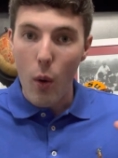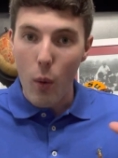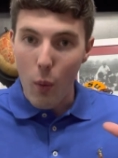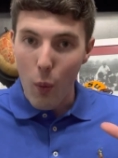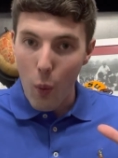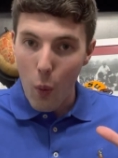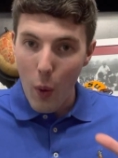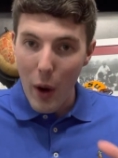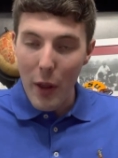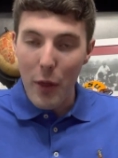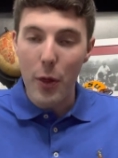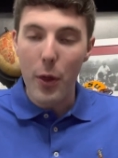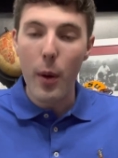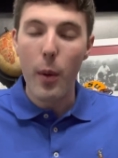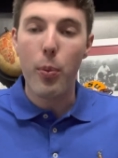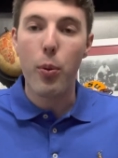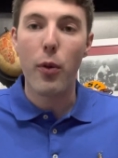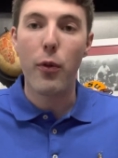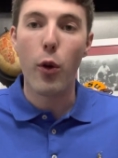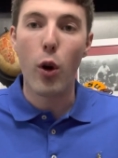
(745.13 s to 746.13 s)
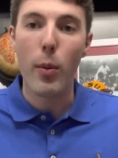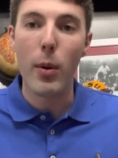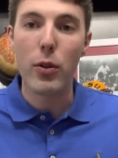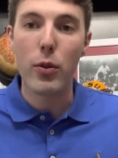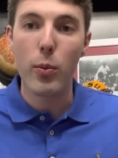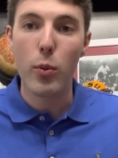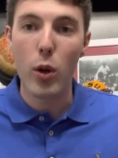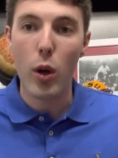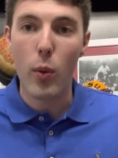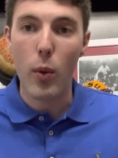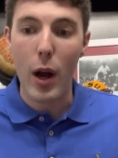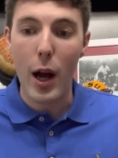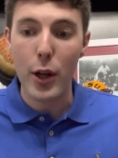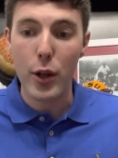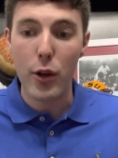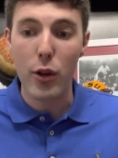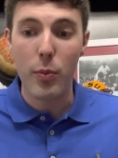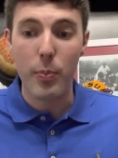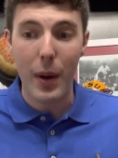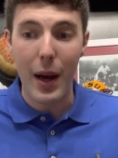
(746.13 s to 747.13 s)
with the performance from Will
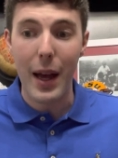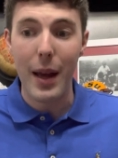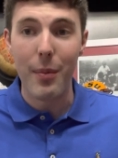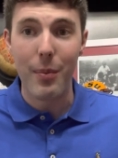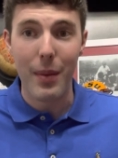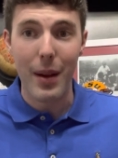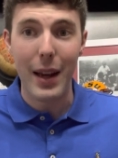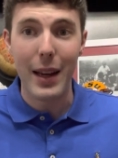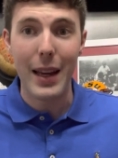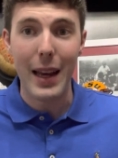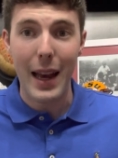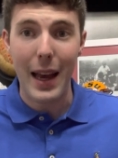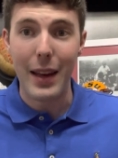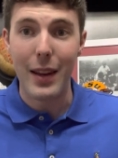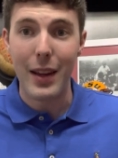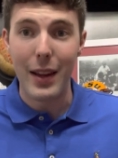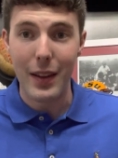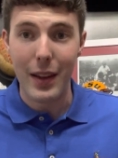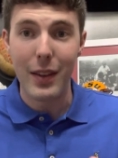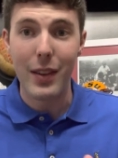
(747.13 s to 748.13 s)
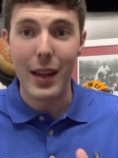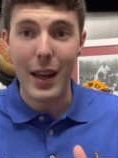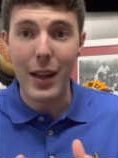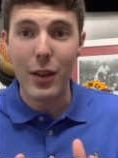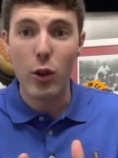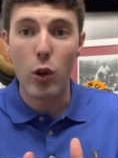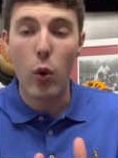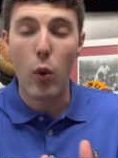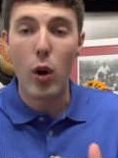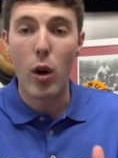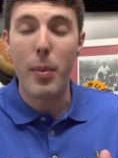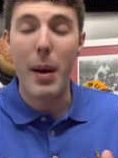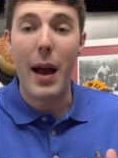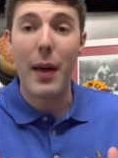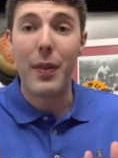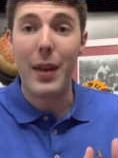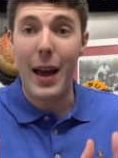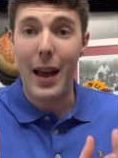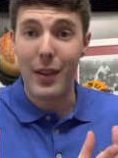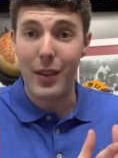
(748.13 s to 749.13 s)
Rogers, but again, this, he's a
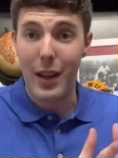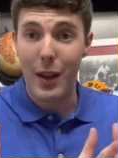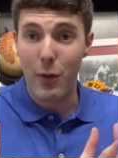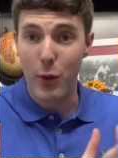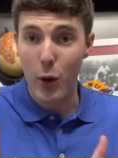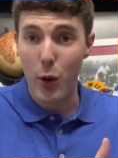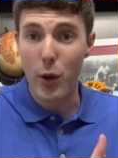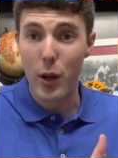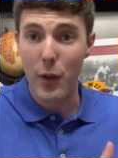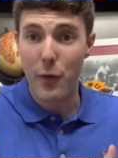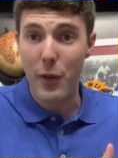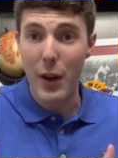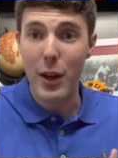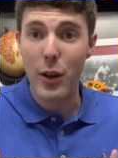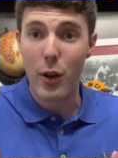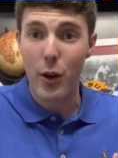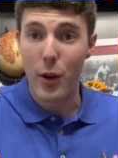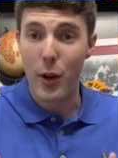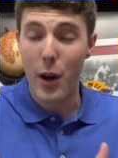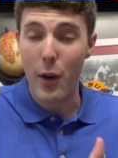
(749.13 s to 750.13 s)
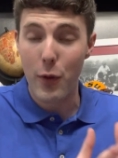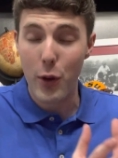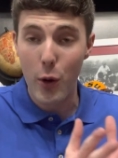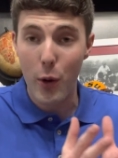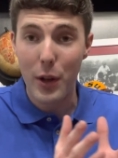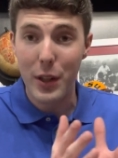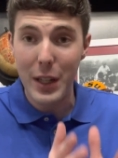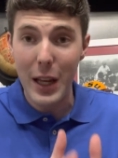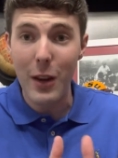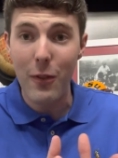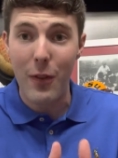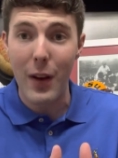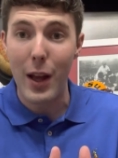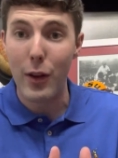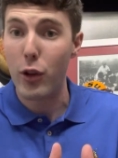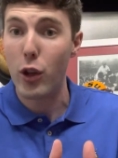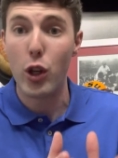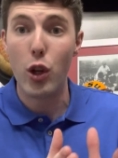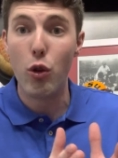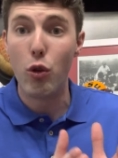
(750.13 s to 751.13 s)
quarterback that if you're a defender, if you're a
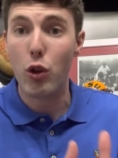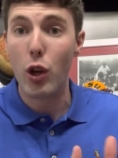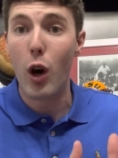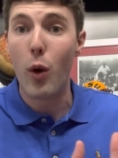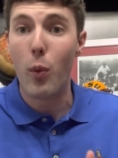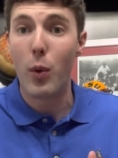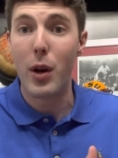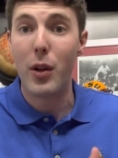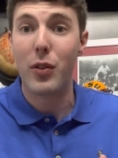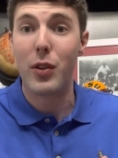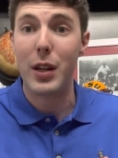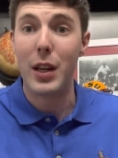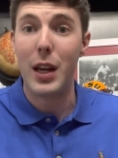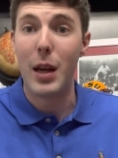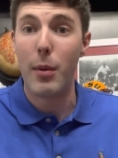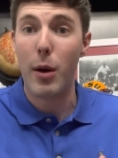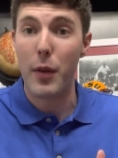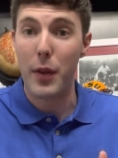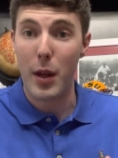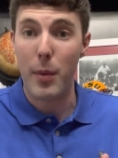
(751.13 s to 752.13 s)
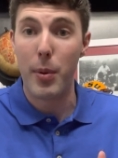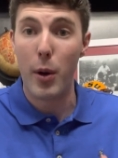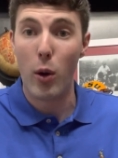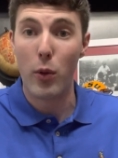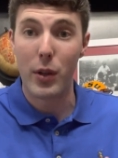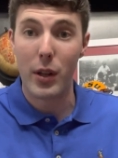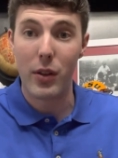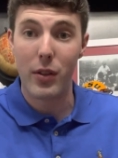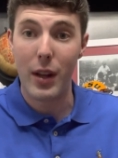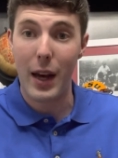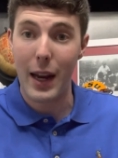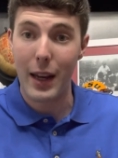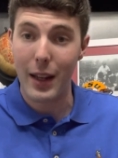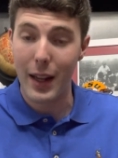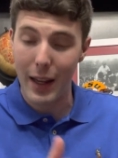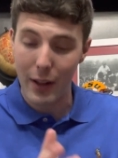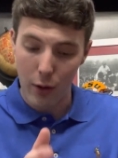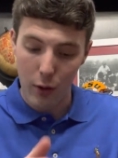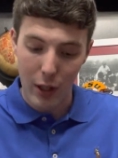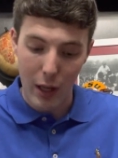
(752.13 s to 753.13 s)
defense, you don't want to see him on the opposing
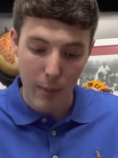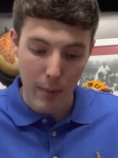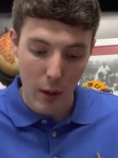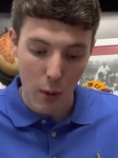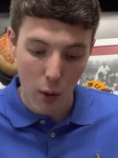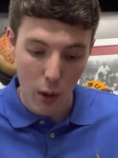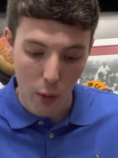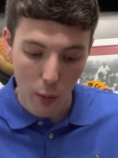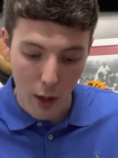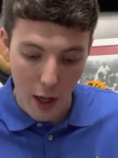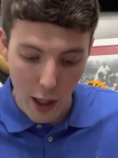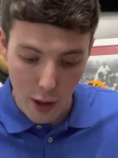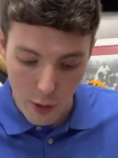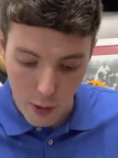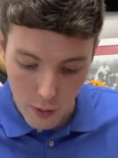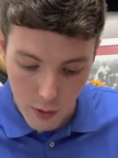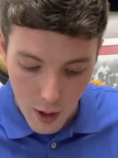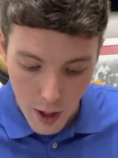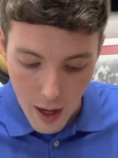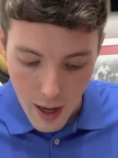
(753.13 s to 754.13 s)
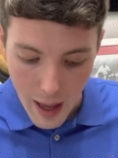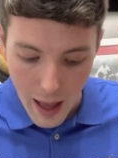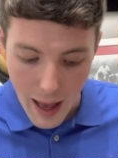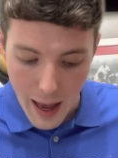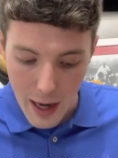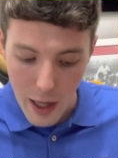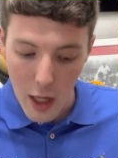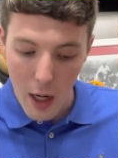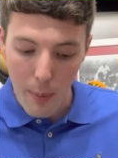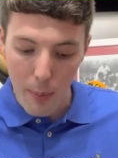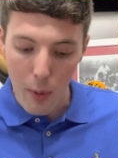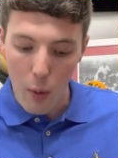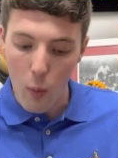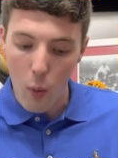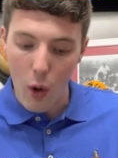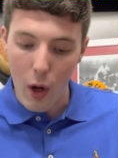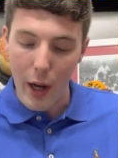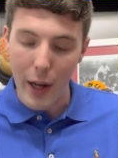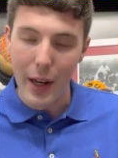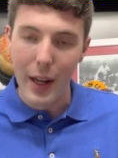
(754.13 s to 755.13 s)
sideline. So give me Will Rogers at number
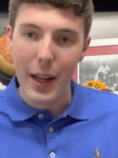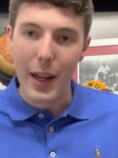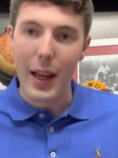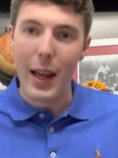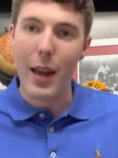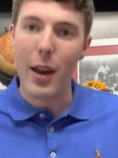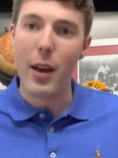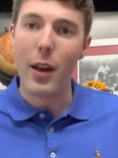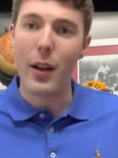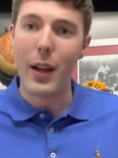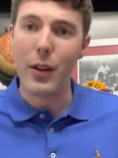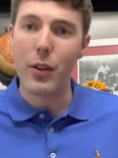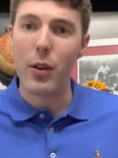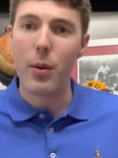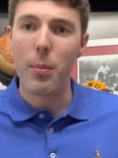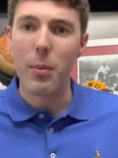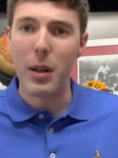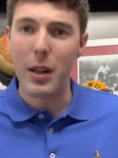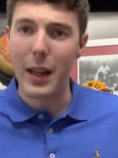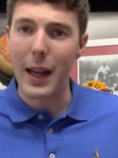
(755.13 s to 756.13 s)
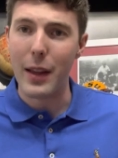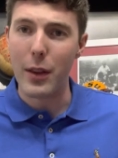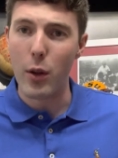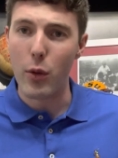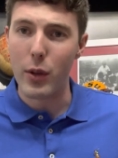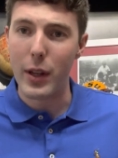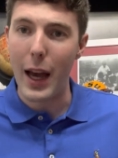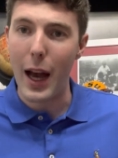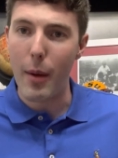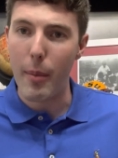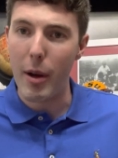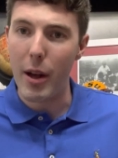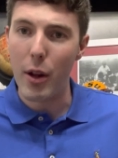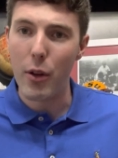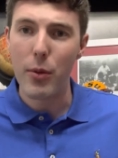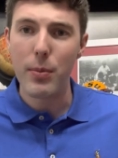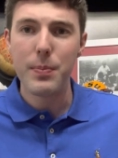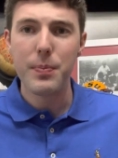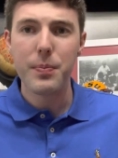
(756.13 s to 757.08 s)
one, and let's clang those cowbells.